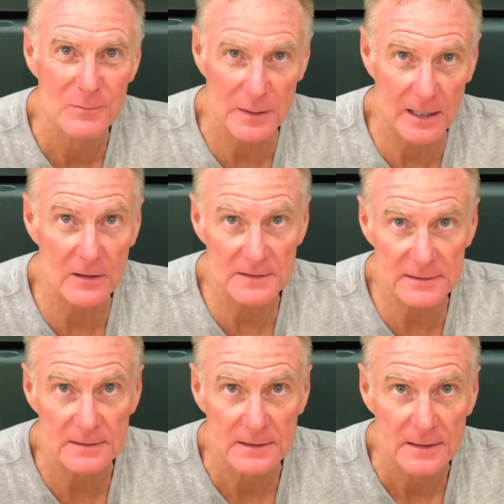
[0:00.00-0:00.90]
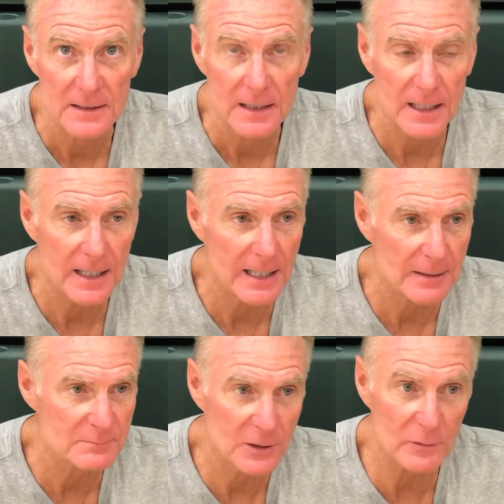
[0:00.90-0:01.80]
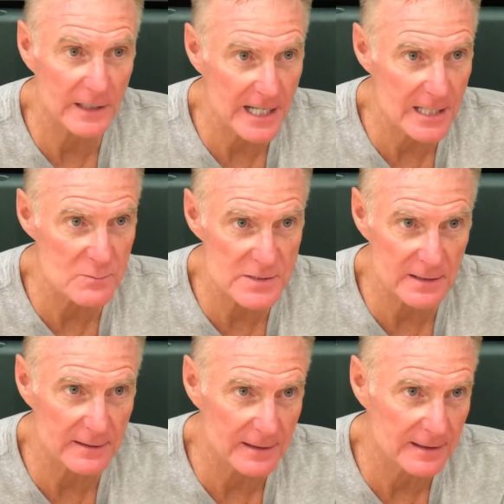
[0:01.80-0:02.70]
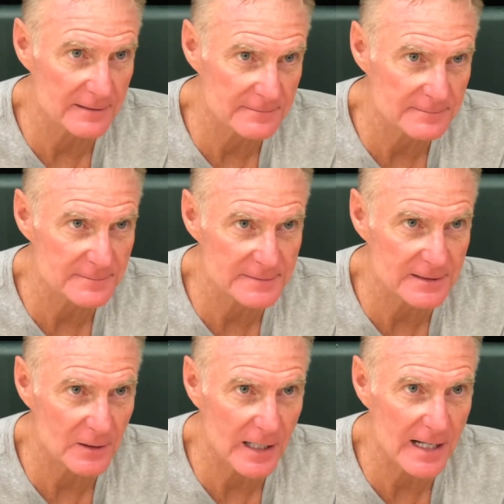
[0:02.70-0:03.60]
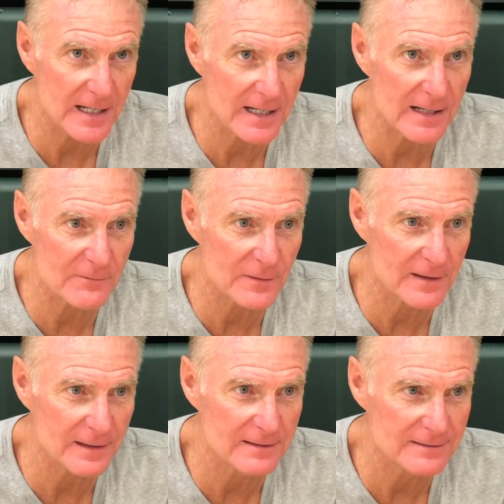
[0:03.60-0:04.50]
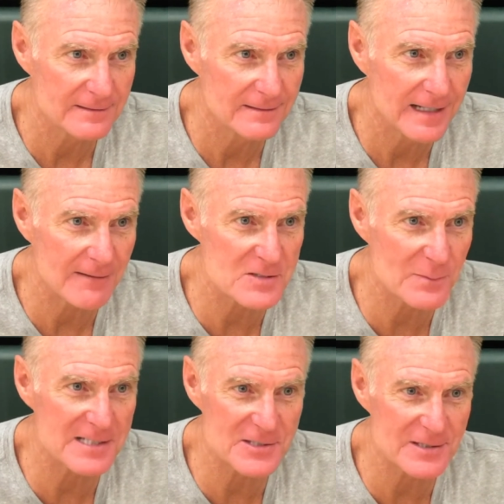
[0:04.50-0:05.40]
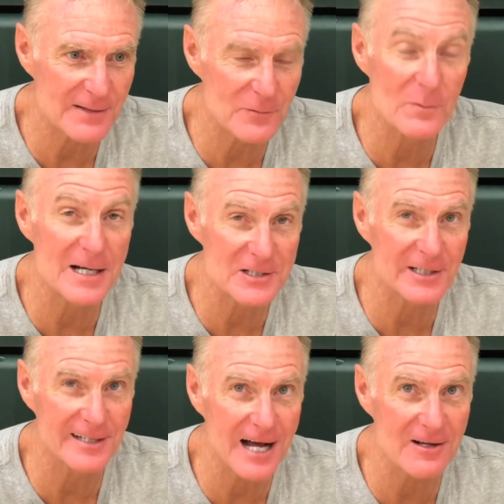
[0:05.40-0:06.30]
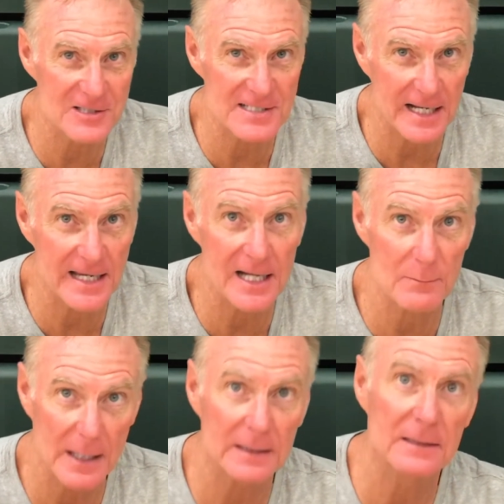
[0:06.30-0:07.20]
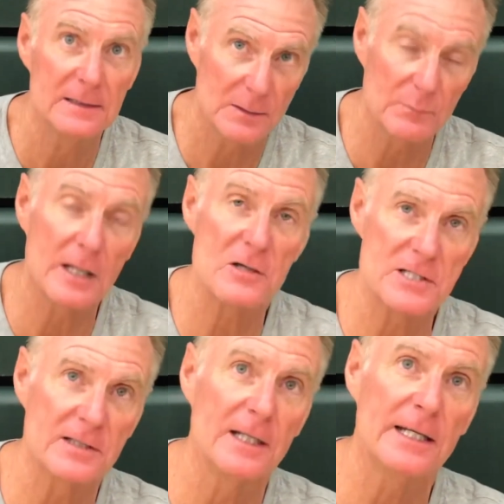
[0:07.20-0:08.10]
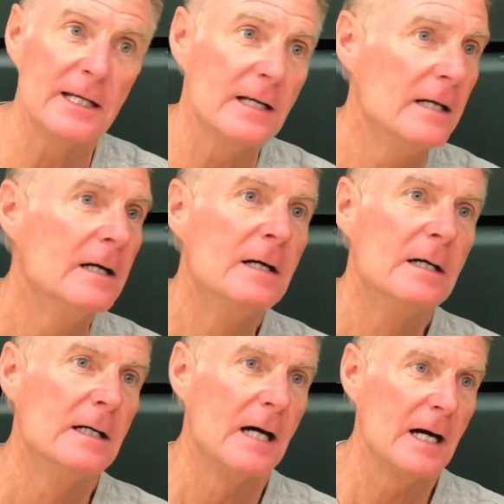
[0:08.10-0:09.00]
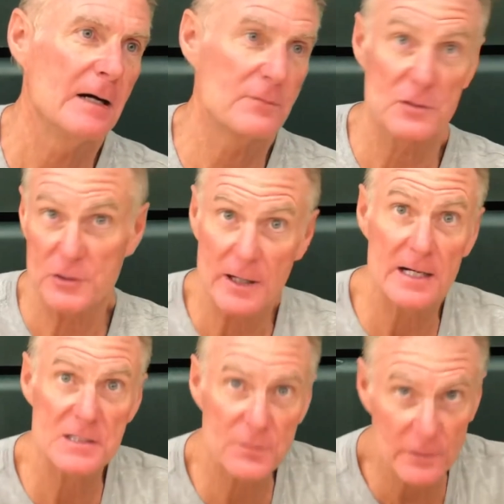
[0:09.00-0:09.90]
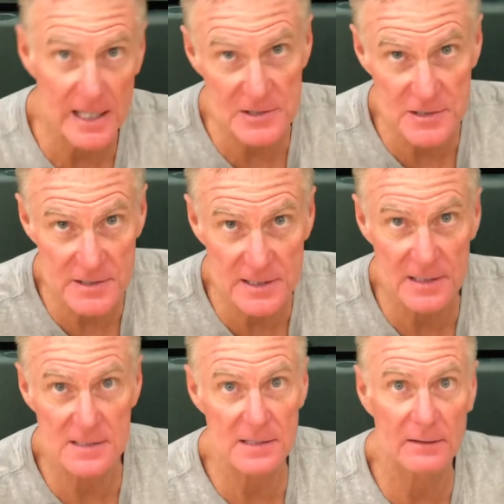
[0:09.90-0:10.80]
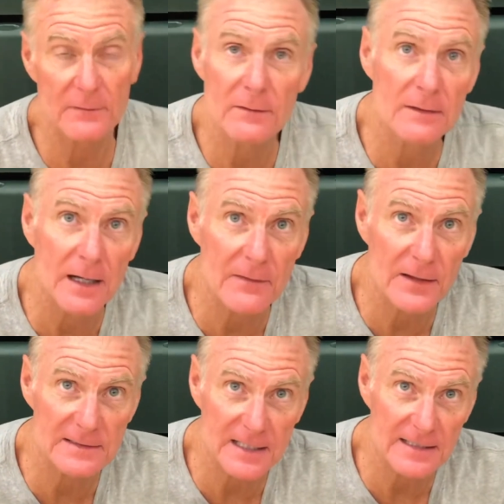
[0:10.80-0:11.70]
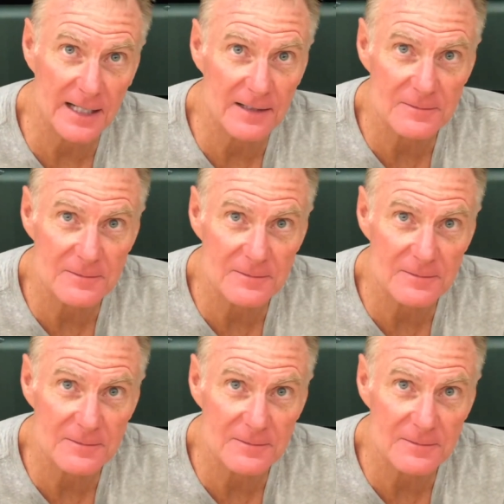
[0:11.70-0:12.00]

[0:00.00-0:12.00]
players, go to games, and have as much information and knowledge as I can about the players in the league for trades, free agencies, and things like that.